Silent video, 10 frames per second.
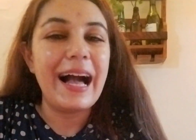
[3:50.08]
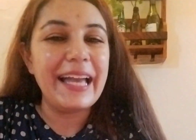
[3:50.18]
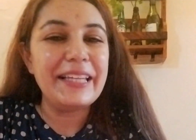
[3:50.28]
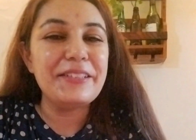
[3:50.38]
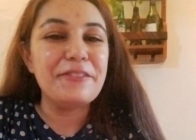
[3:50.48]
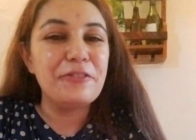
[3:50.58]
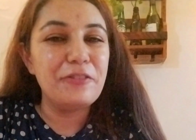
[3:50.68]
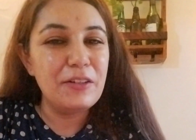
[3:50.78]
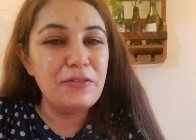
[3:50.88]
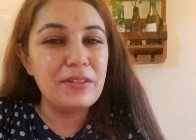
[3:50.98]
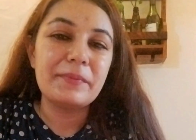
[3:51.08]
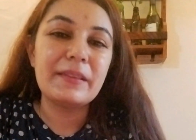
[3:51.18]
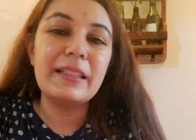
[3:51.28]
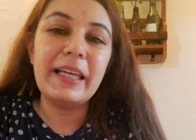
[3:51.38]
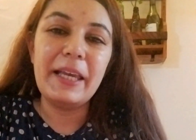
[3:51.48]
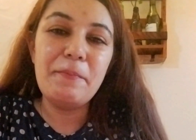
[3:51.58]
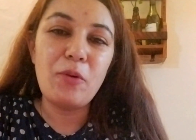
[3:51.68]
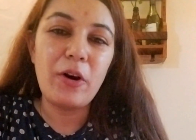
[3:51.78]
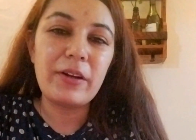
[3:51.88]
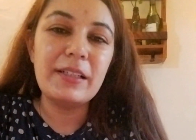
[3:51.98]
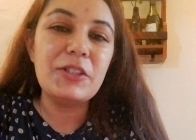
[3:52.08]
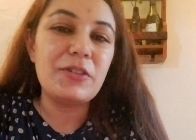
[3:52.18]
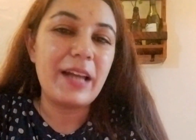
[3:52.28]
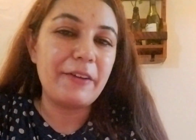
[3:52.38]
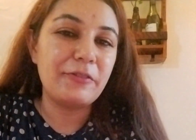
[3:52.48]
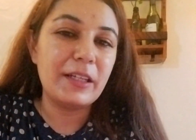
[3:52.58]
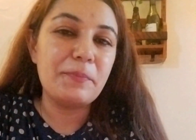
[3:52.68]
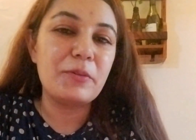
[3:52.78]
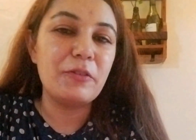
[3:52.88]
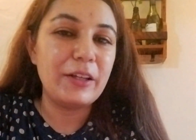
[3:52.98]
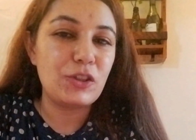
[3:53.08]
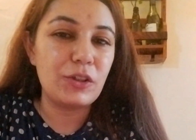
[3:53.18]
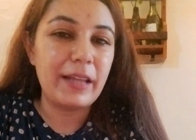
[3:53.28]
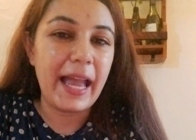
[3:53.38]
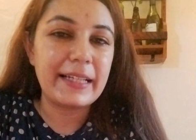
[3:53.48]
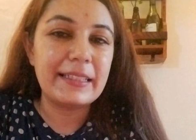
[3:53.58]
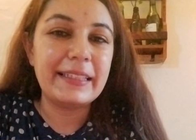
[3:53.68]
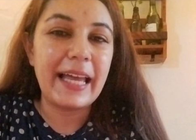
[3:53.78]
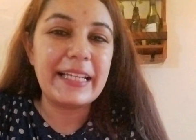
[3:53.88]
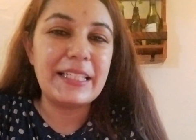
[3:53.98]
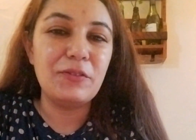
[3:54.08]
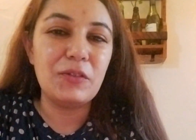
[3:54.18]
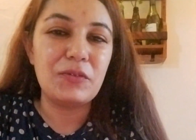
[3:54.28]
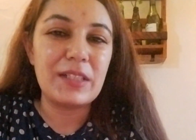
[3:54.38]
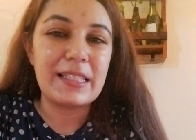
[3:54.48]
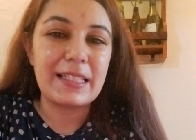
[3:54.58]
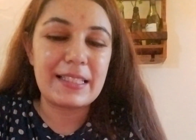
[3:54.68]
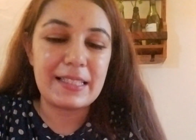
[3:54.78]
And fifth, the Immoral Traffic Prevention Act 1956.